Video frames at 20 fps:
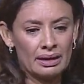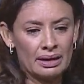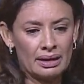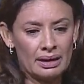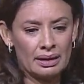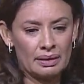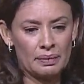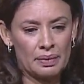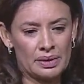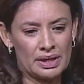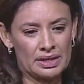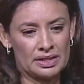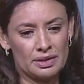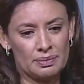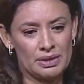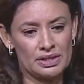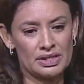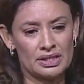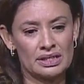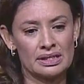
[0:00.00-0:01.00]
I won't get too
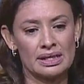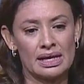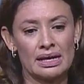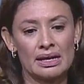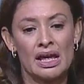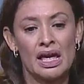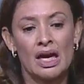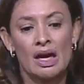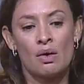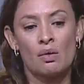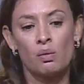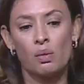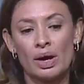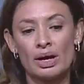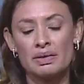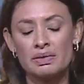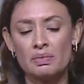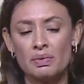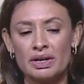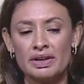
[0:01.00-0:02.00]
much into that.
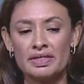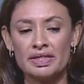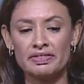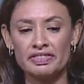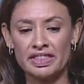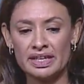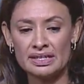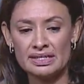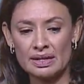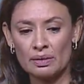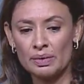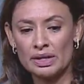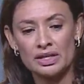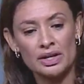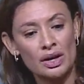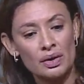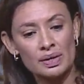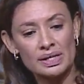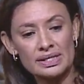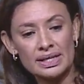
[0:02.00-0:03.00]
One of the things that we
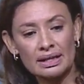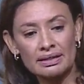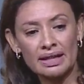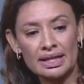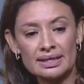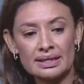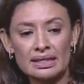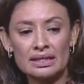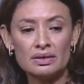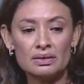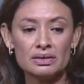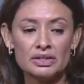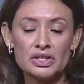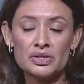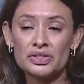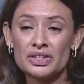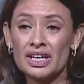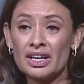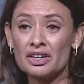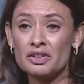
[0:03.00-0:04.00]
know is that Latino
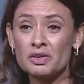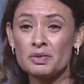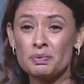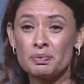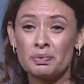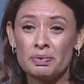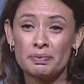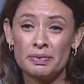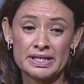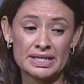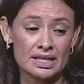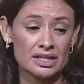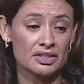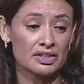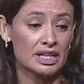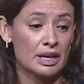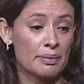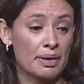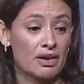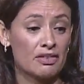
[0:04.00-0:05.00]
youth care
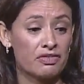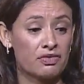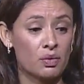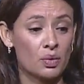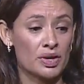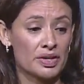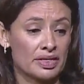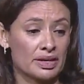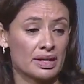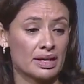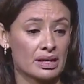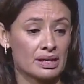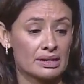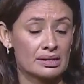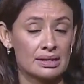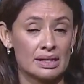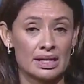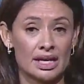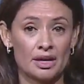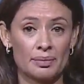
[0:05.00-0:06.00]
particularly about 4 things.
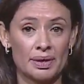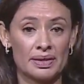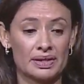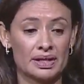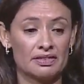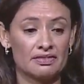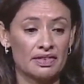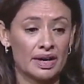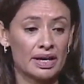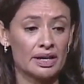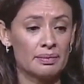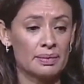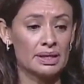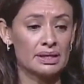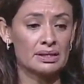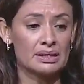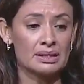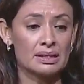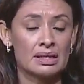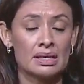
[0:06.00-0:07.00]
They care about the
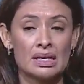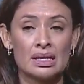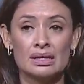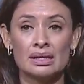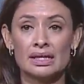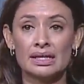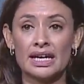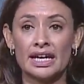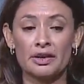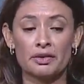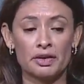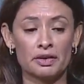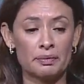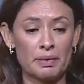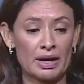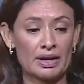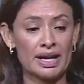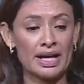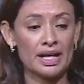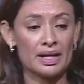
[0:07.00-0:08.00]
environment, they care
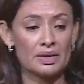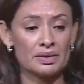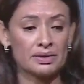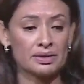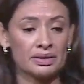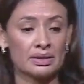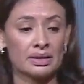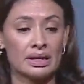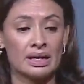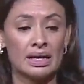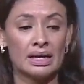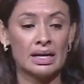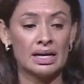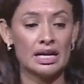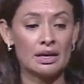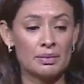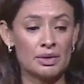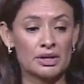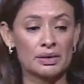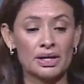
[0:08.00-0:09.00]
about health,
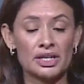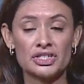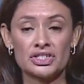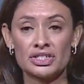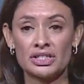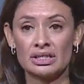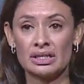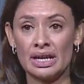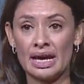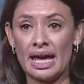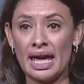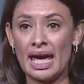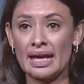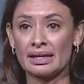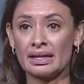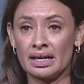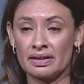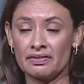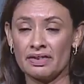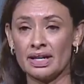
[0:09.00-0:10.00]
immigration, and
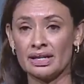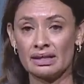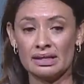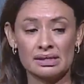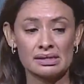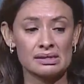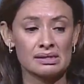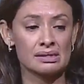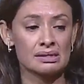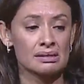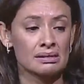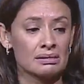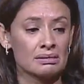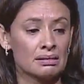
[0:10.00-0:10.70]
gun violence.